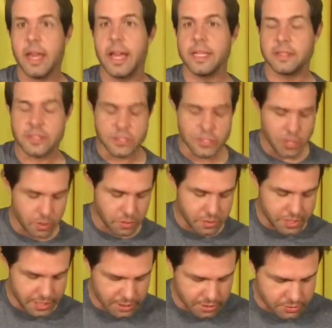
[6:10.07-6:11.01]
And
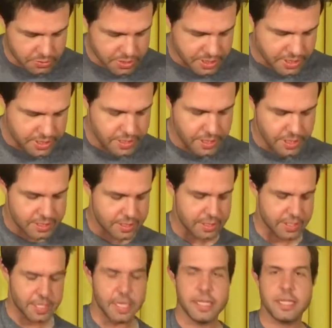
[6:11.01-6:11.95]
Stone deals with it
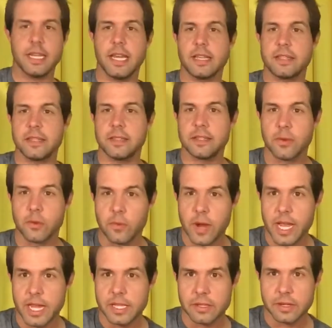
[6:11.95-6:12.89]
thusly. He takes his
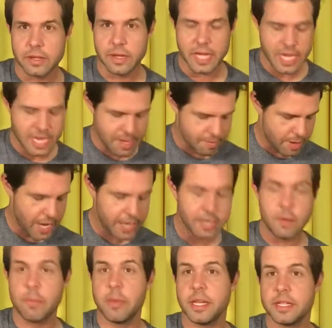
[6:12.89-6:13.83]
regular E
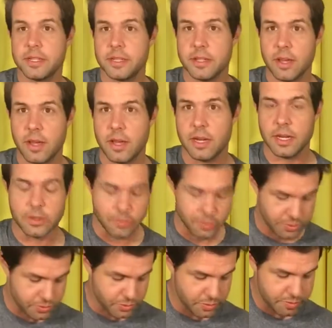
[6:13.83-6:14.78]
minor pentatonic,
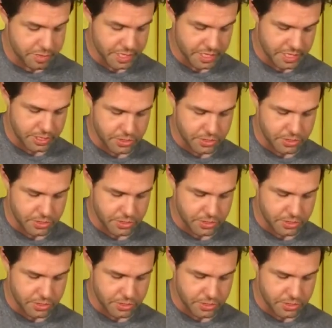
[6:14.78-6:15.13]
which would be